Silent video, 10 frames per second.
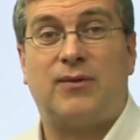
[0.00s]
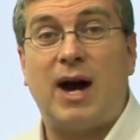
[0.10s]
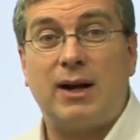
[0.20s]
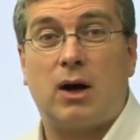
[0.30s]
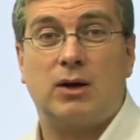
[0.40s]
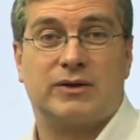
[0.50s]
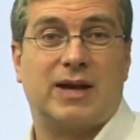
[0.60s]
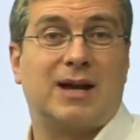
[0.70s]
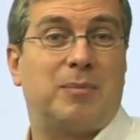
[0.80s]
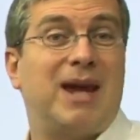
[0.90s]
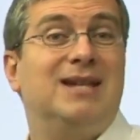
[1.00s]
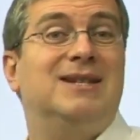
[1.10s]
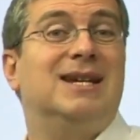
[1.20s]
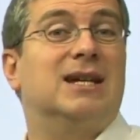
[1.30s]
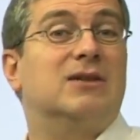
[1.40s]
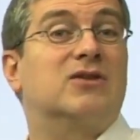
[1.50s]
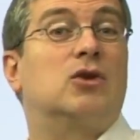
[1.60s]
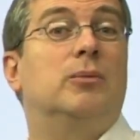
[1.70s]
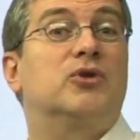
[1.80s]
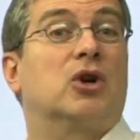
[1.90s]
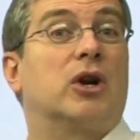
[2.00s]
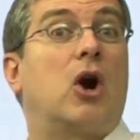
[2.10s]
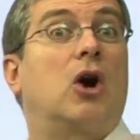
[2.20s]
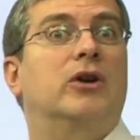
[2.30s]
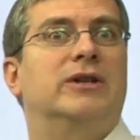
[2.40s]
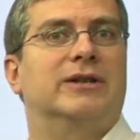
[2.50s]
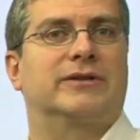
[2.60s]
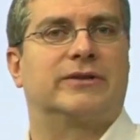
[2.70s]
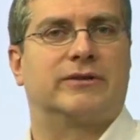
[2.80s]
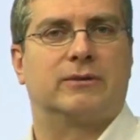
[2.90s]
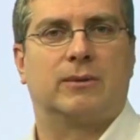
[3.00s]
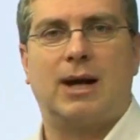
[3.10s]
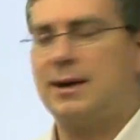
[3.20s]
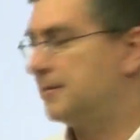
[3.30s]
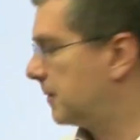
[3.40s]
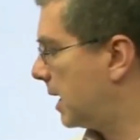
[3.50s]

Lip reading: Fine arts like painting and sculpture and artists, right?